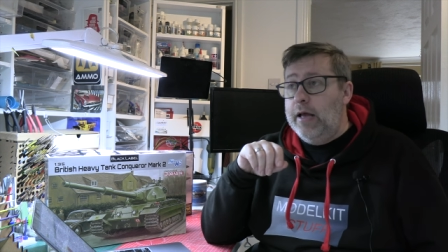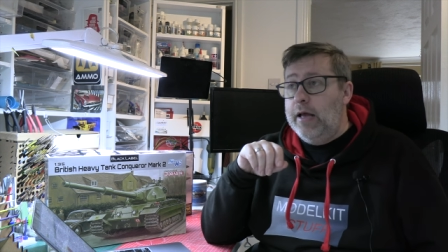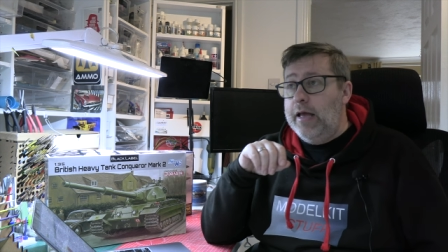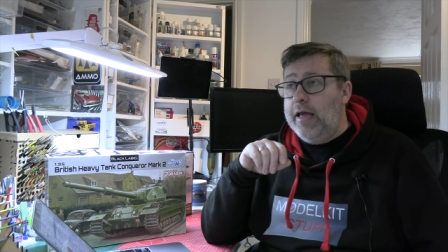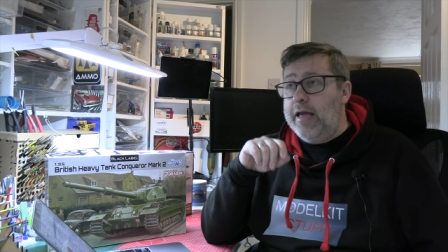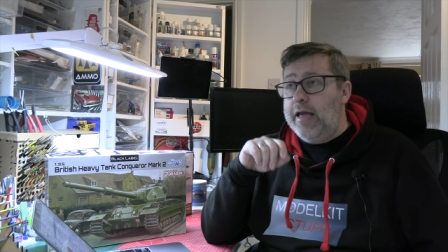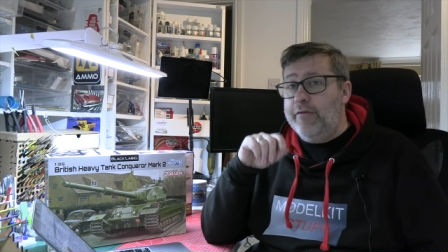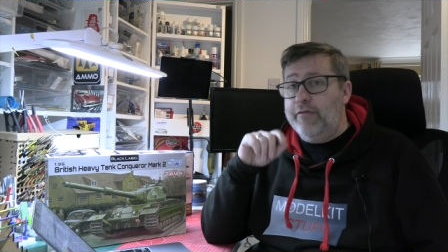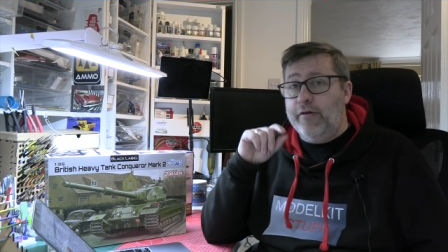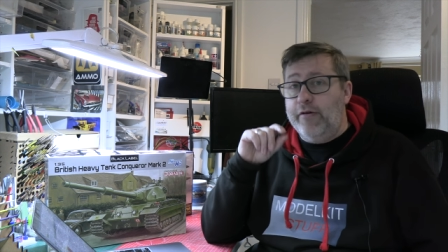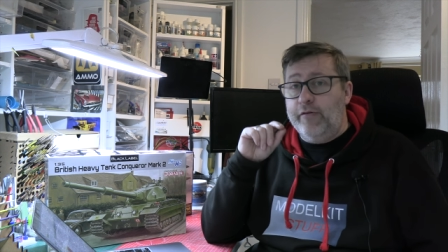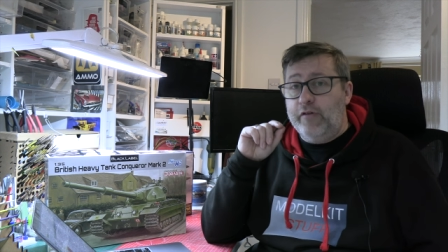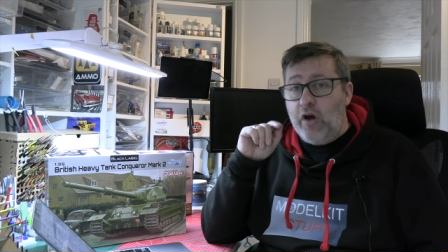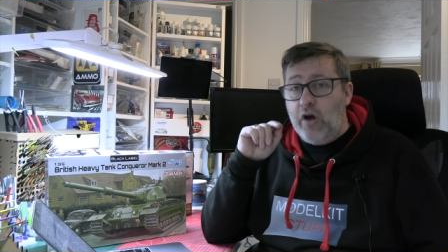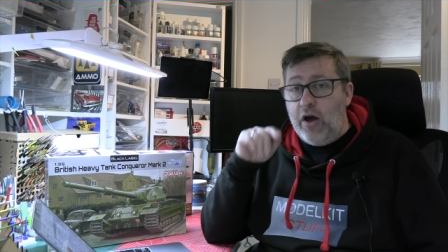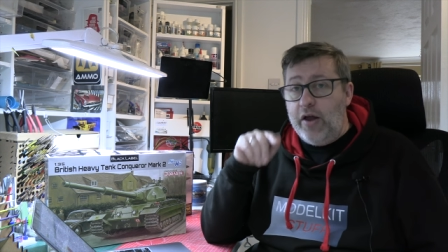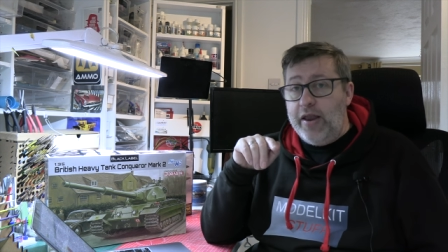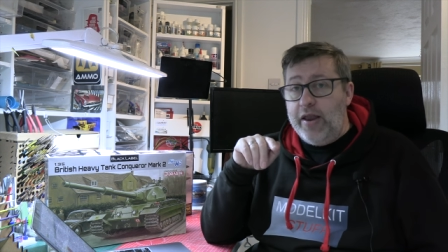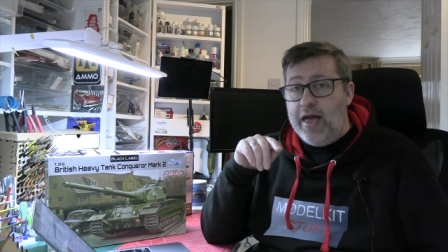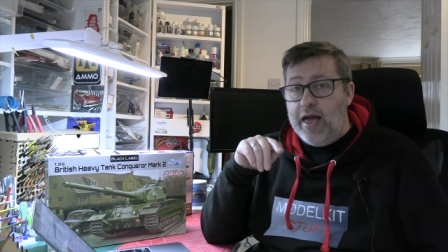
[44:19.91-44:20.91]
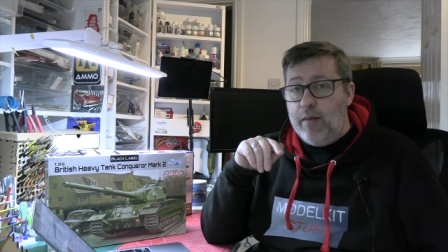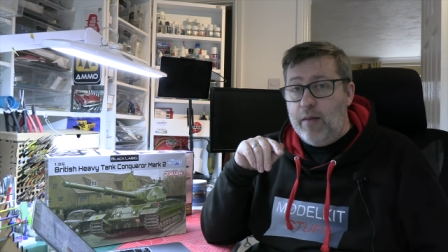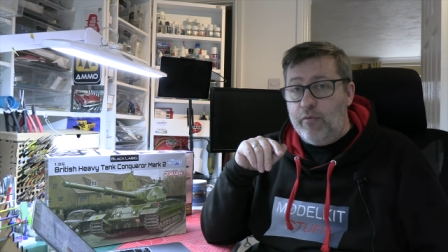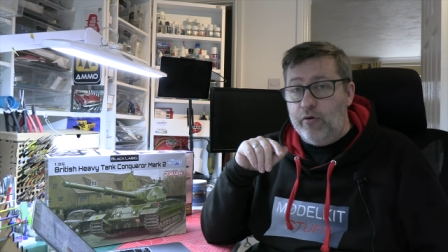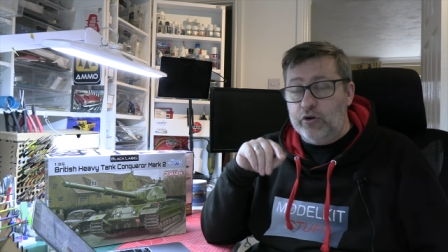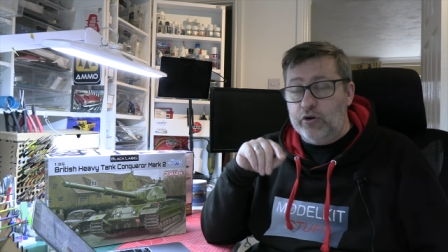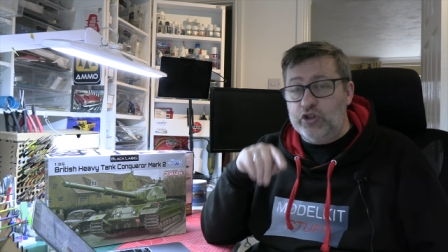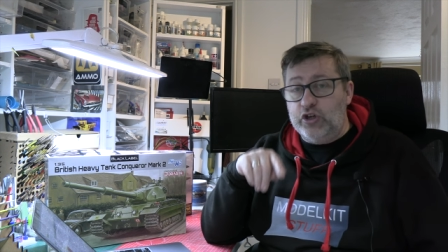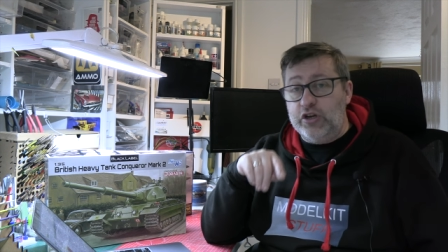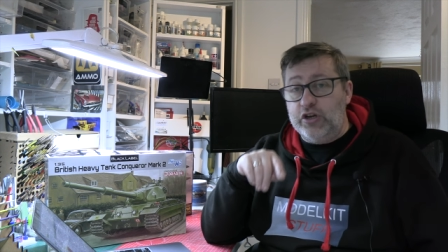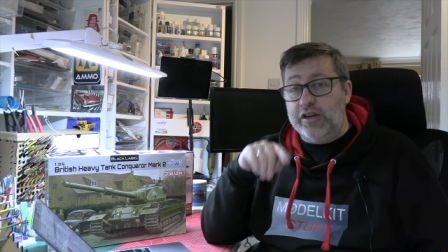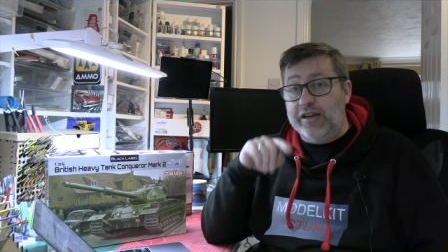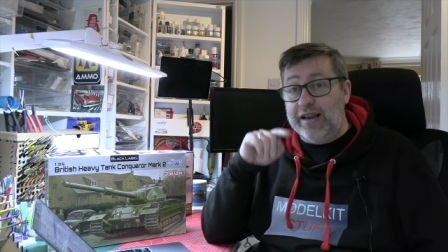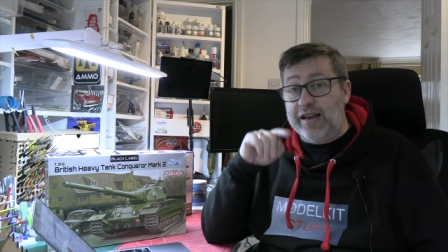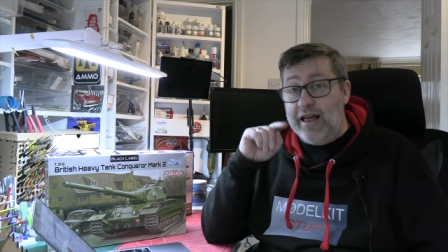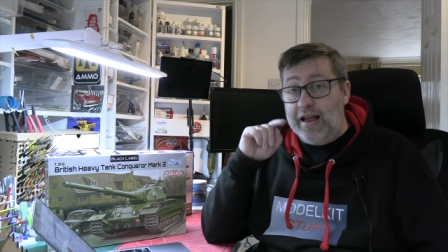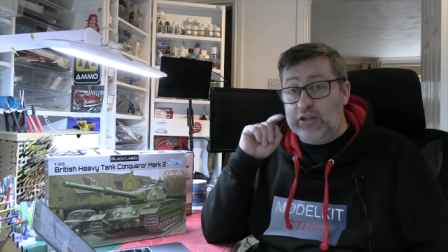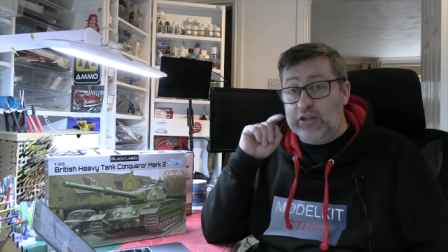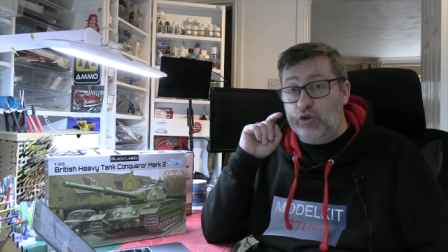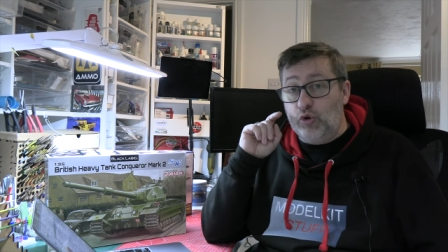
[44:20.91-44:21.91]
If you've got an airbrush and you'd
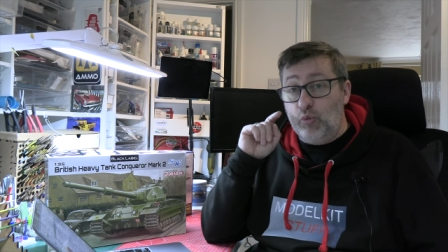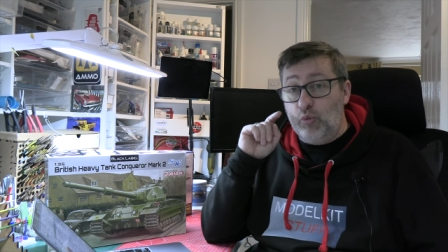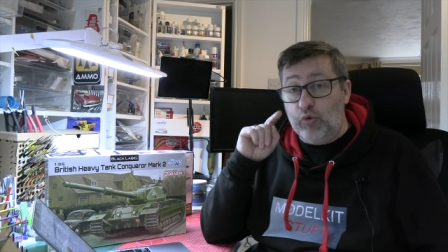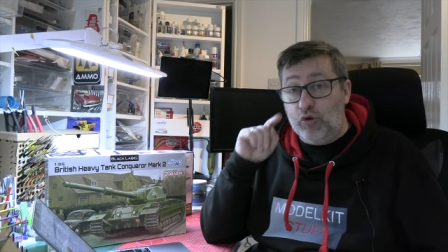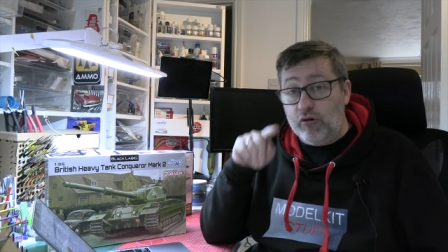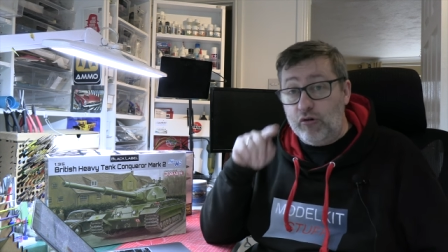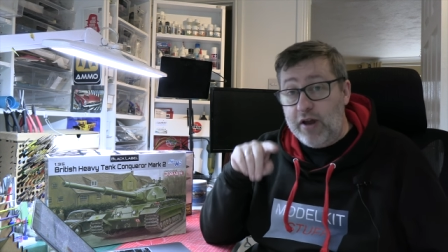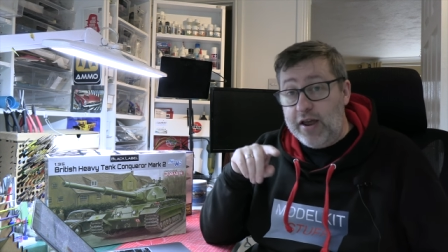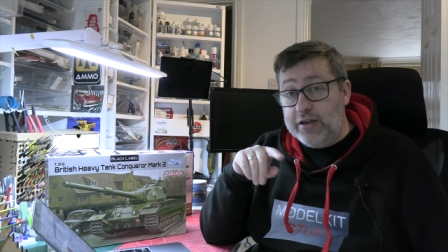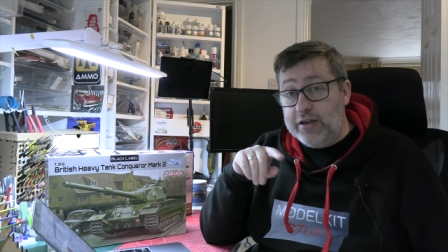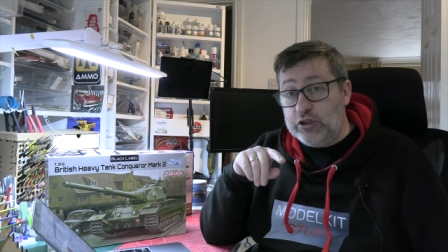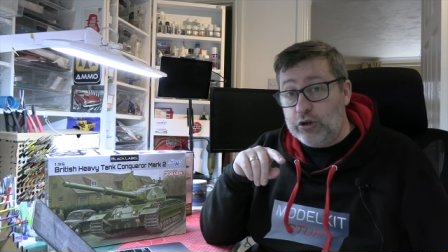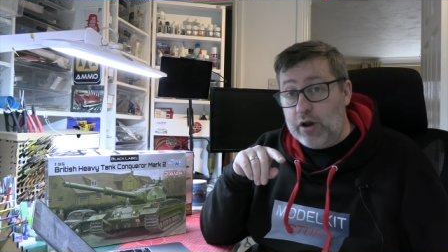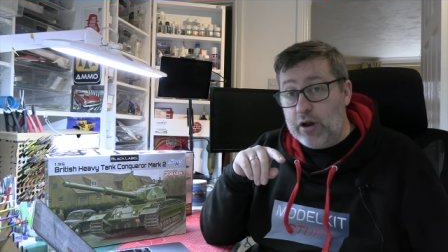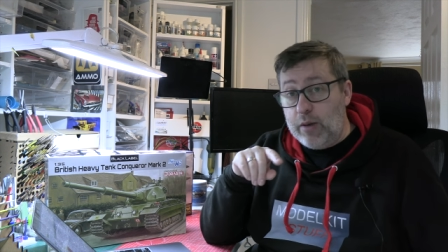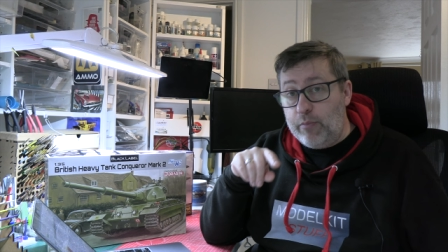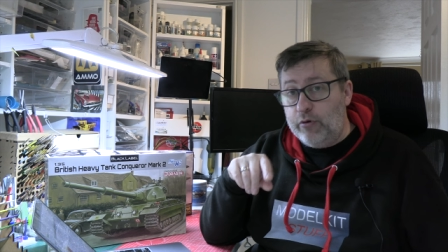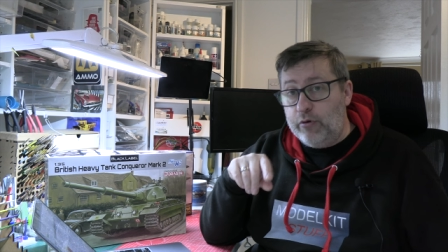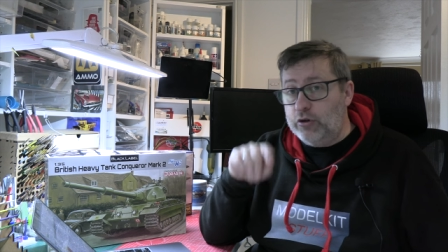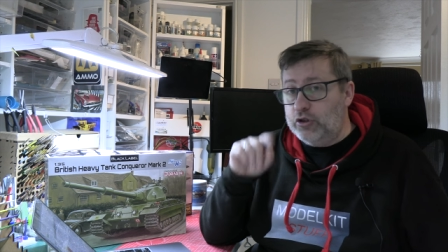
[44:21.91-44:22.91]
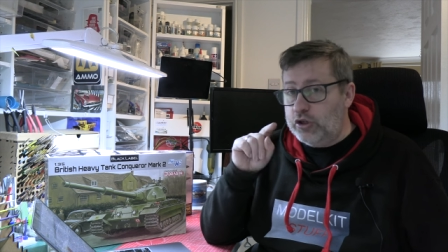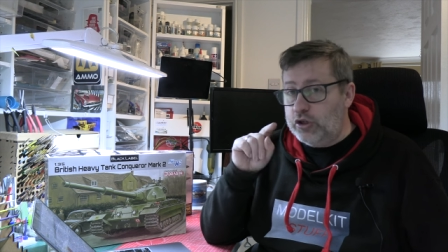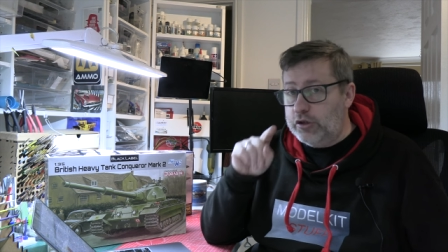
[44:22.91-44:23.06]
like to upgrade your airbrush,